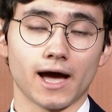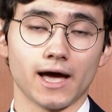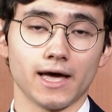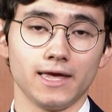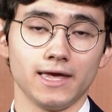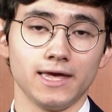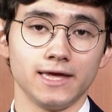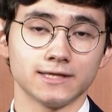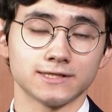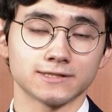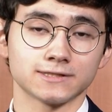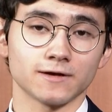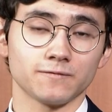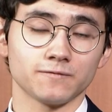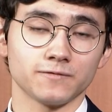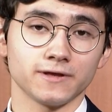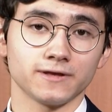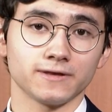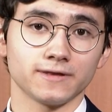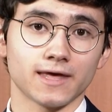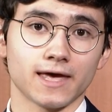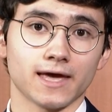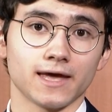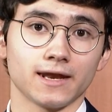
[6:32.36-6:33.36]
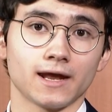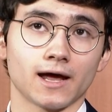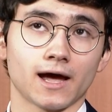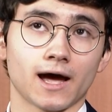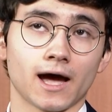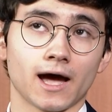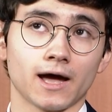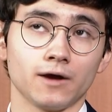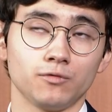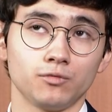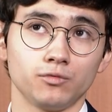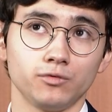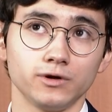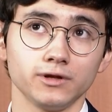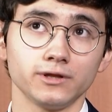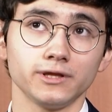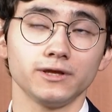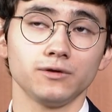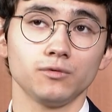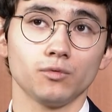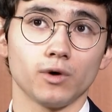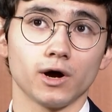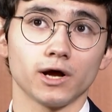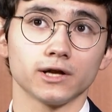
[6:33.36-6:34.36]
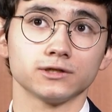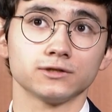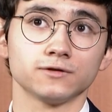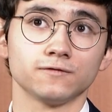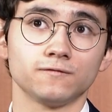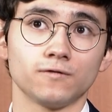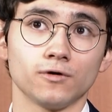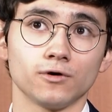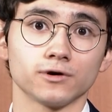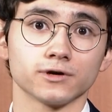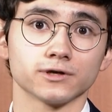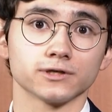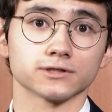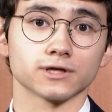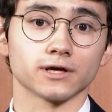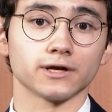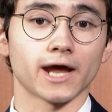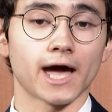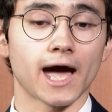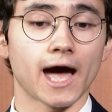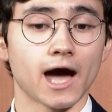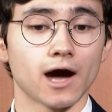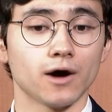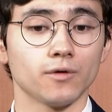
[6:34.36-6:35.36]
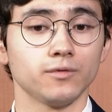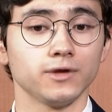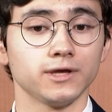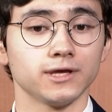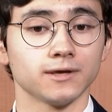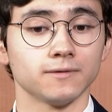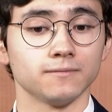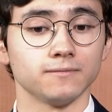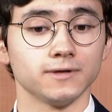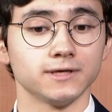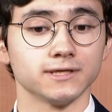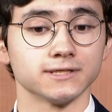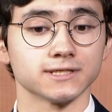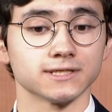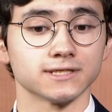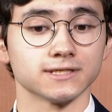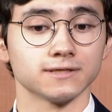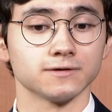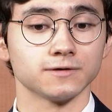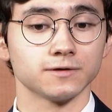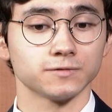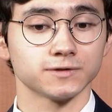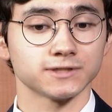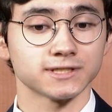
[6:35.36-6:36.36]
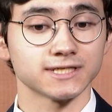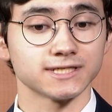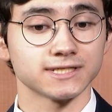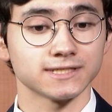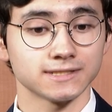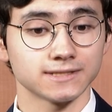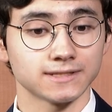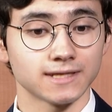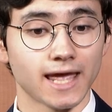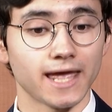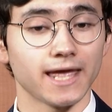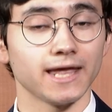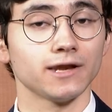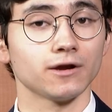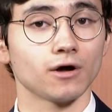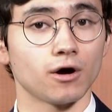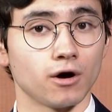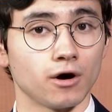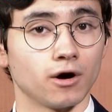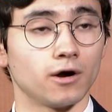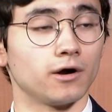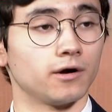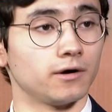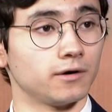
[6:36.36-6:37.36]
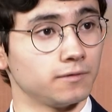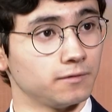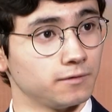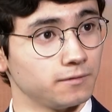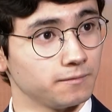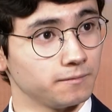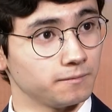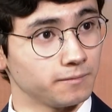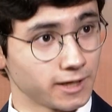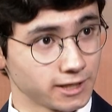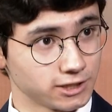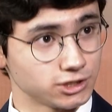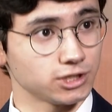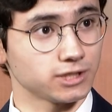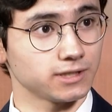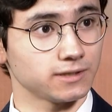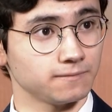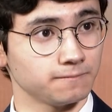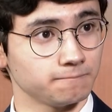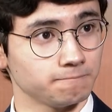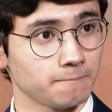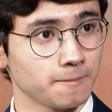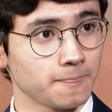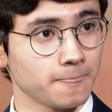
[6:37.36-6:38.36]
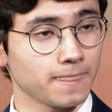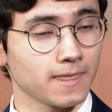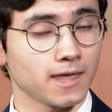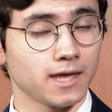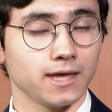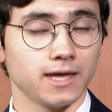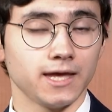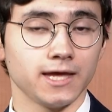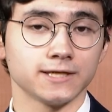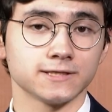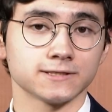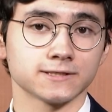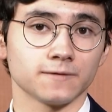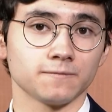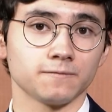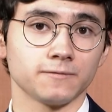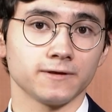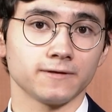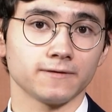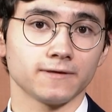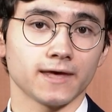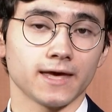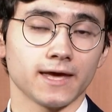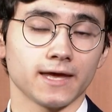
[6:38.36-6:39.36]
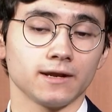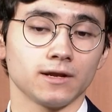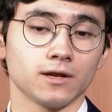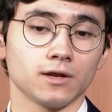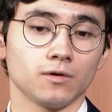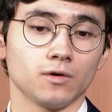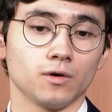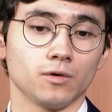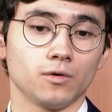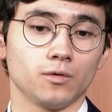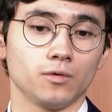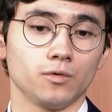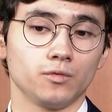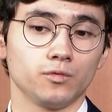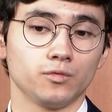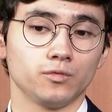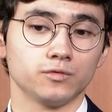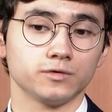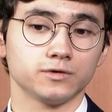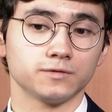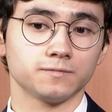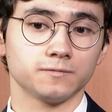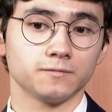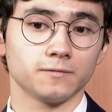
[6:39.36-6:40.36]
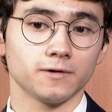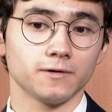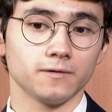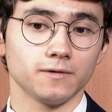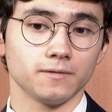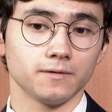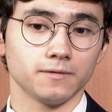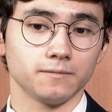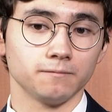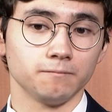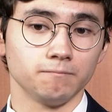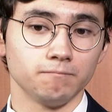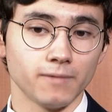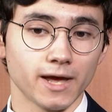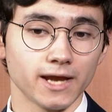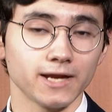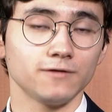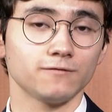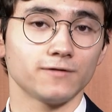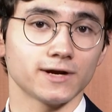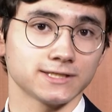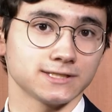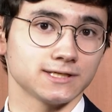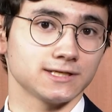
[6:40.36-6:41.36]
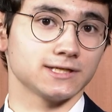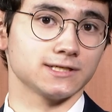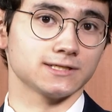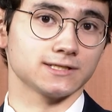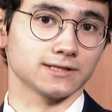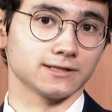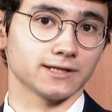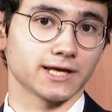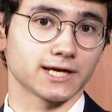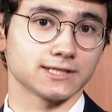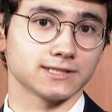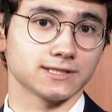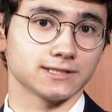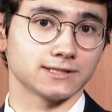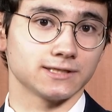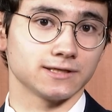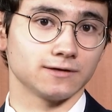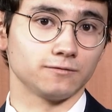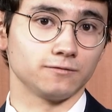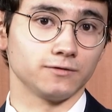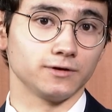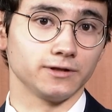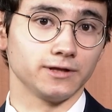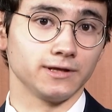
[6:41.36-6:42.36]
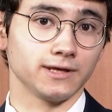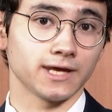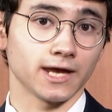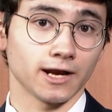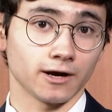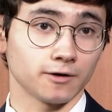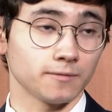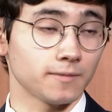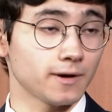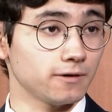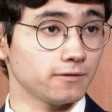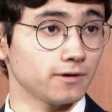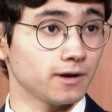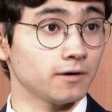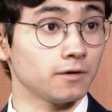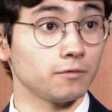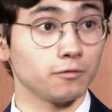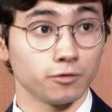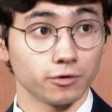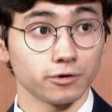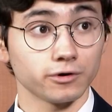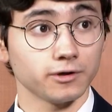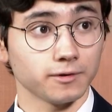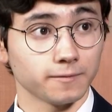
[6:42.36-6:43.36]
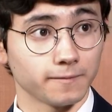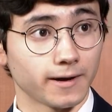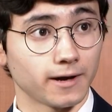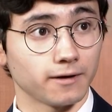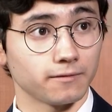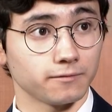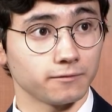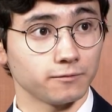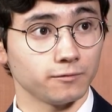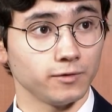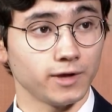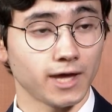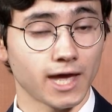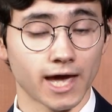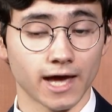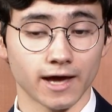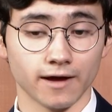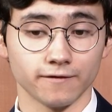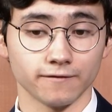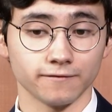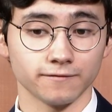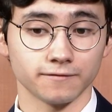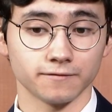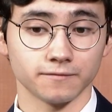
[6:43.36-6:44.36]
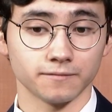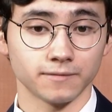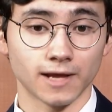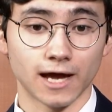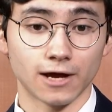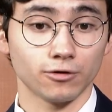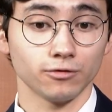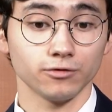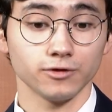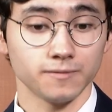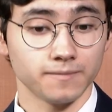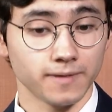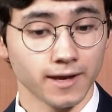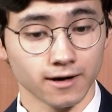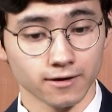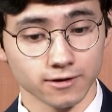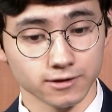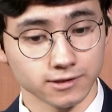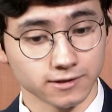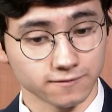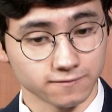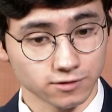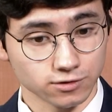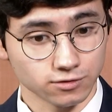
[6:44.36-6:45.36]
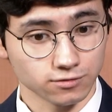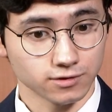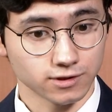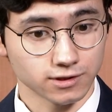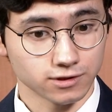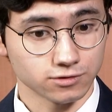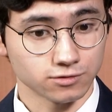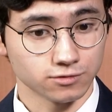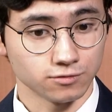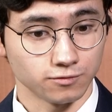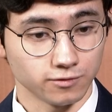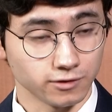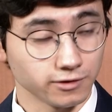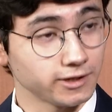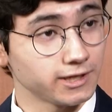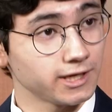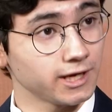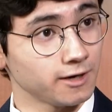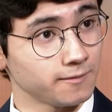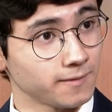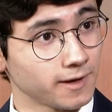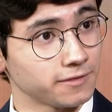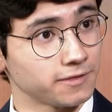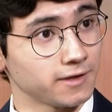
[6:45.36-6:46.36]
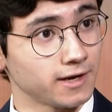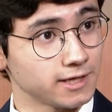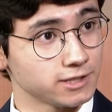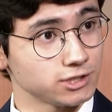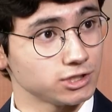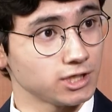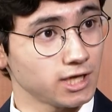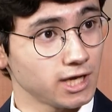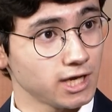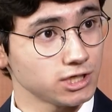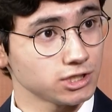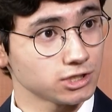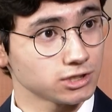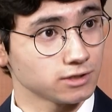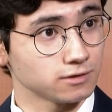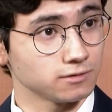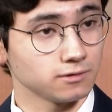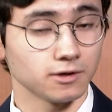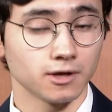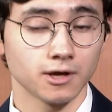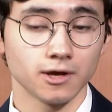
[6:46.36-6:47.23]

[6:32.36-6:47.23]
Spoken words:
it's something that I really want to focus on how we can sustain our budget. It's something that many residents in Lexington really care about and worry about. We have not only parents of students who really care about the education,